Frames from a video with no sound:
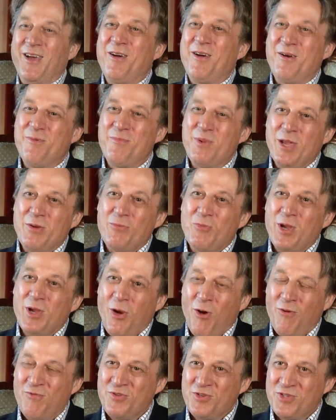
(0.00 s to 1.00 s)
I mean, we
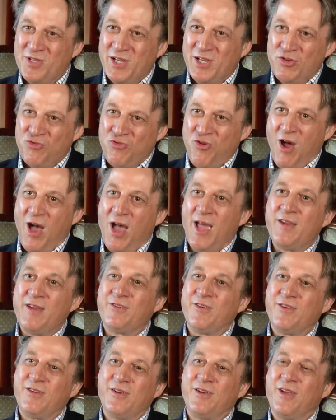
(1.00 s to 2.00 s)
obviously try
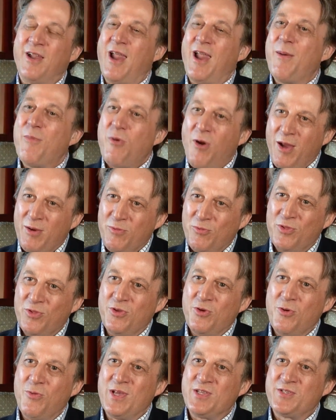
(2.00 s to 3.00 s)
to collaborate with
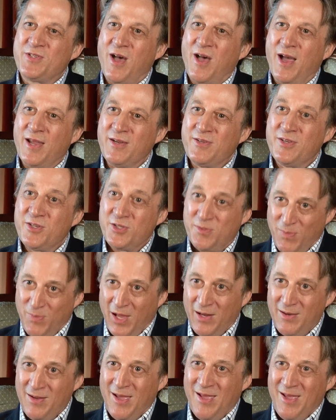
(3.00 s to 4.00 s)
US scientists,
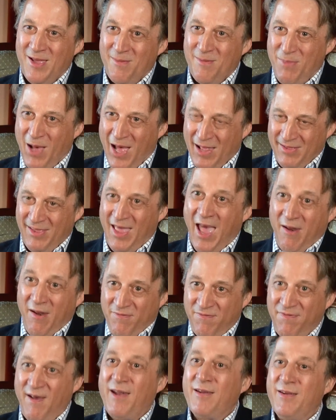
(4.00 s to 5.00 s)
but that
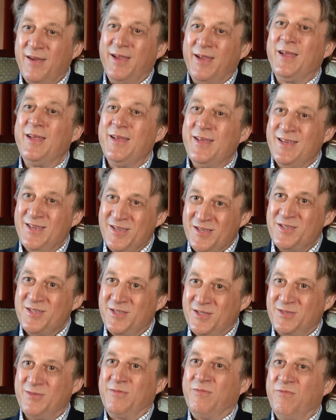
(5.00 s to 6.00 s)
funding
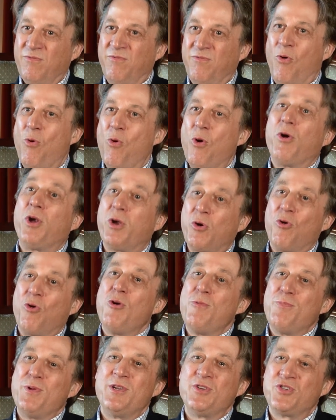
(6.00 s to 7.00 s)
is for a
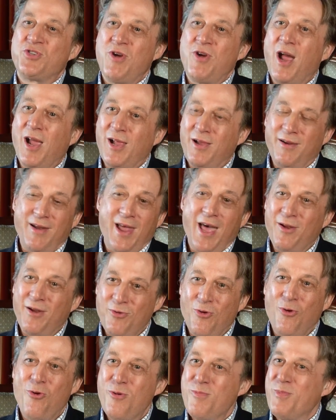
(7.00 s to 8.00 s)
group in Australia. Now,
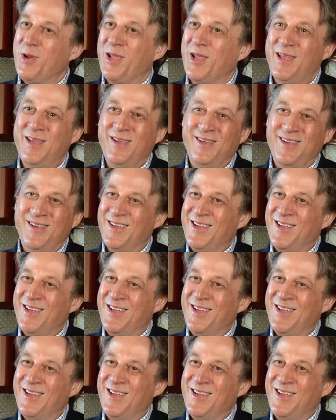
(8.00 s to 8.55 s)
normally,